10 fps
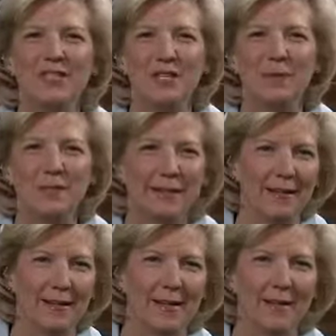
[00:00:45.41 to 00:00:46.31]
Jim
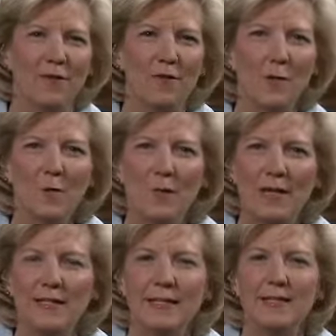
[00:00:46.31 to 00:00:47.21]
Skillen, former
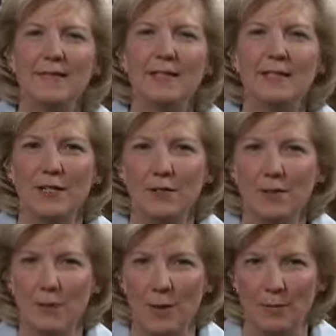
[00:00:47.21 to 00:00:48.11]
president of the Center
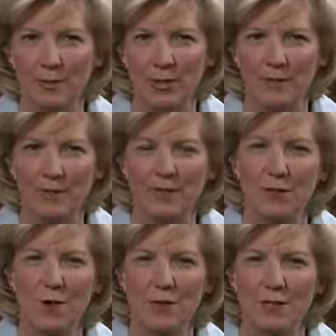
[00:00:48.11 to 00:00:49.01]
for Public Justice
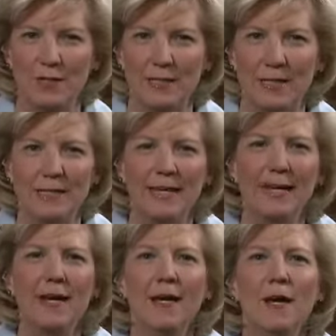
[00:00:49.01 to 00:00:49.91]
in Washington,
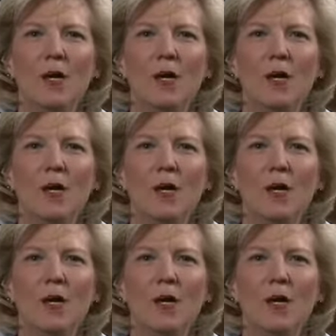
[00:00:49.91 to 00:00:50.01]
D.C.,